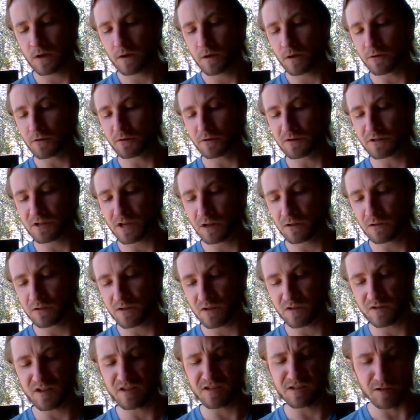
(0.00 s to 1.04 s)
Their
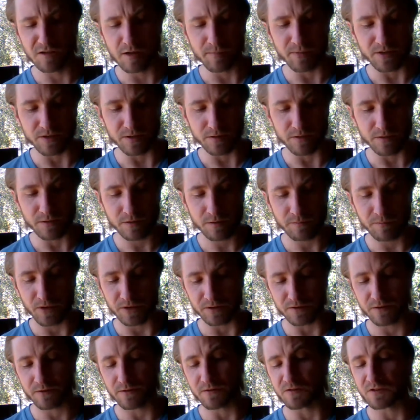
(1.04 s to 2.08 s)
intelligence is limited,
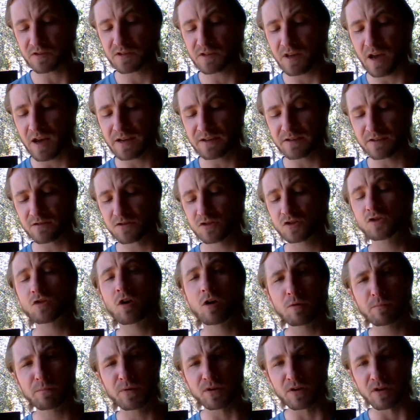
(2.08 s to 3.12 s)
but their sight is
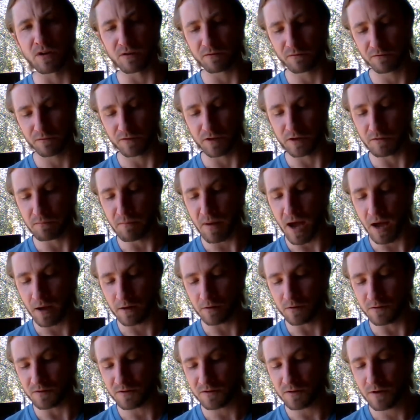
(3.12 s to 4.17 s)
sharp enough in
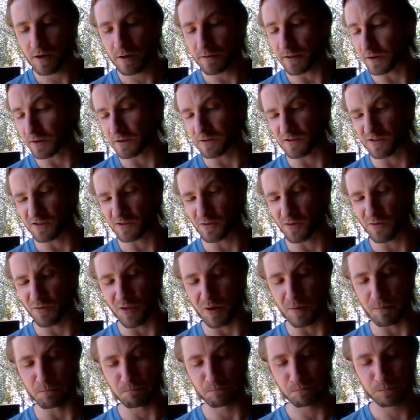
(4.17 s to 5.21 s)
matters that concern
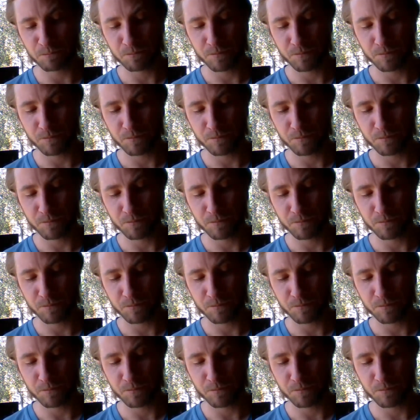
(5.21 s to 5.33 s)
them.